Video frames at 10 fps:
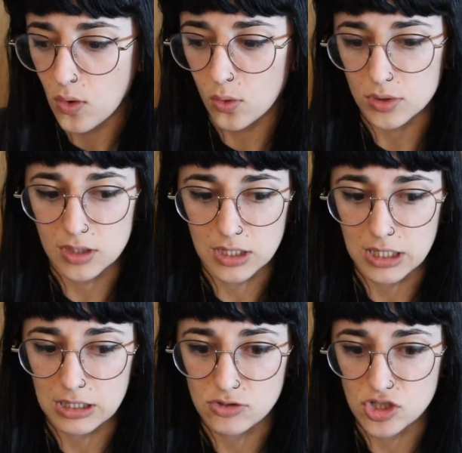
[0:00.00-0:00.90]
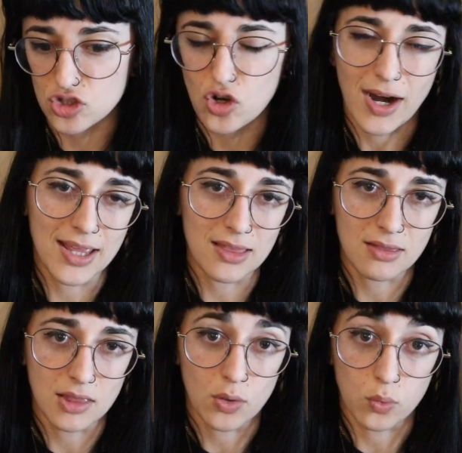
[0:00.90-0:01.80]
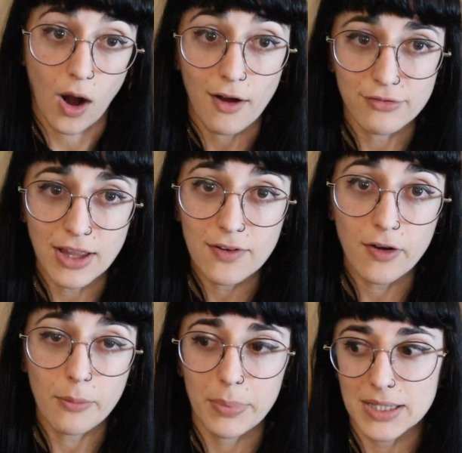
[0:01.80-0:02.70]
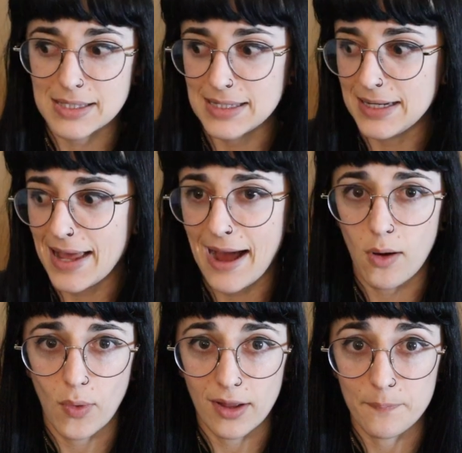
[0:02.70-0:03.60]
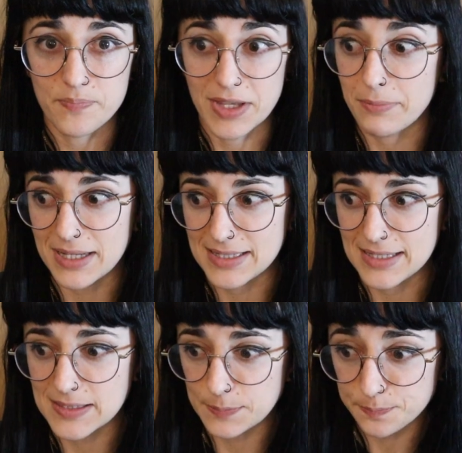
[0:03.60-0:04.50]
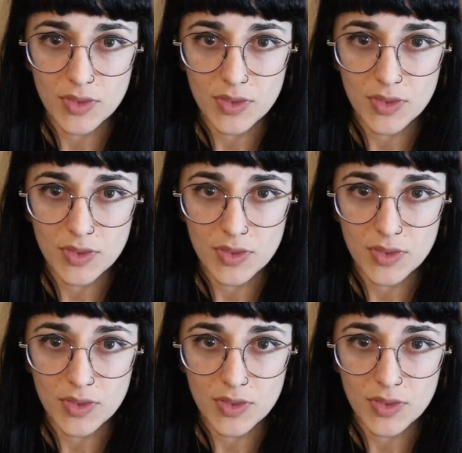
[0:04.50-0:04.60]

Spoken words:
only just trying the raw flavor, but seeing how well it mixes